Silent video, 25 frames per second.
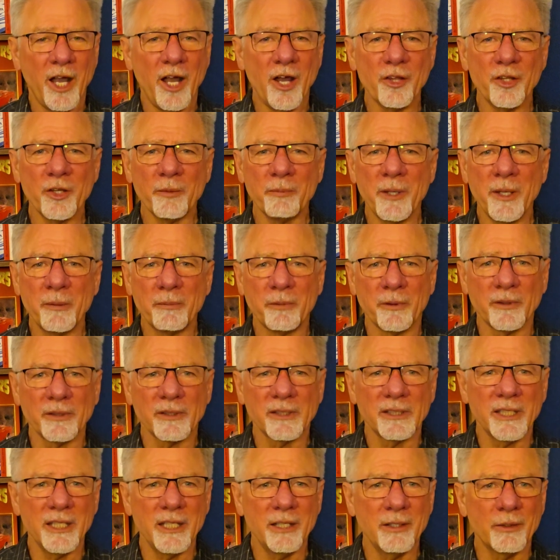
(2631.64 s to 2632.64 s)
Other
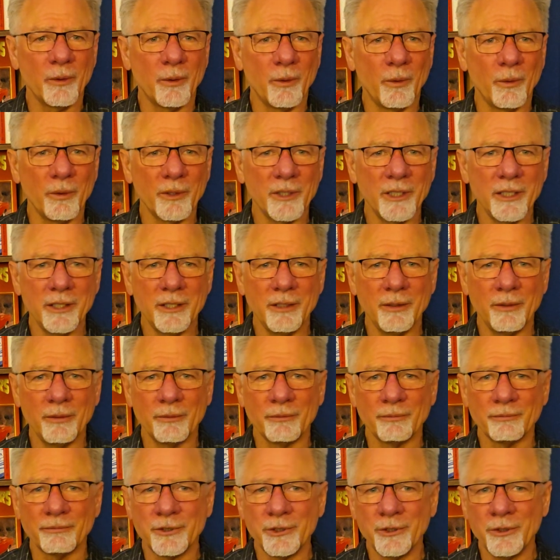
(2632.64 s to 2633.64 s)
people need only
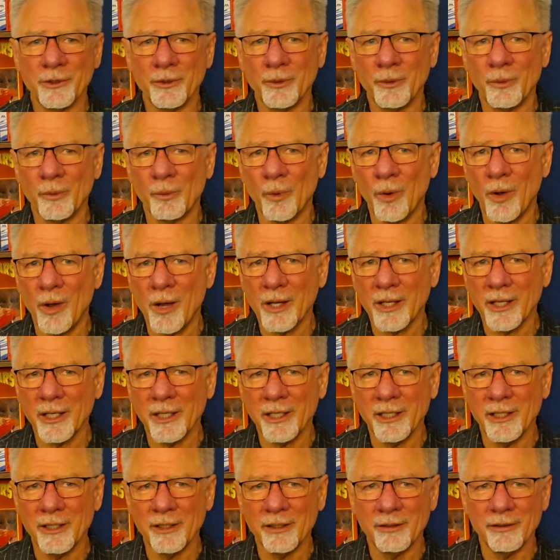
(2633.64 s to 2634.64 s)
to walk
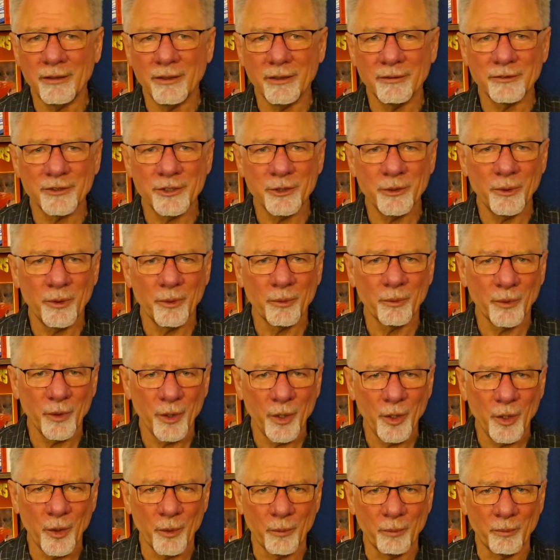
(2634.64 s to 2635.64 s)
into a
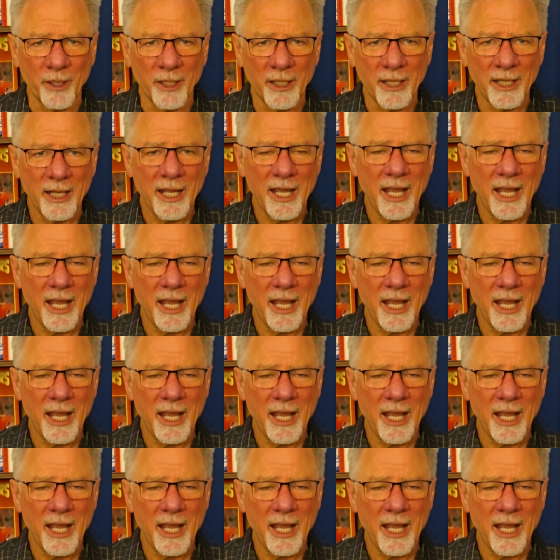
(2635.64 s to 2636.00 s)
room,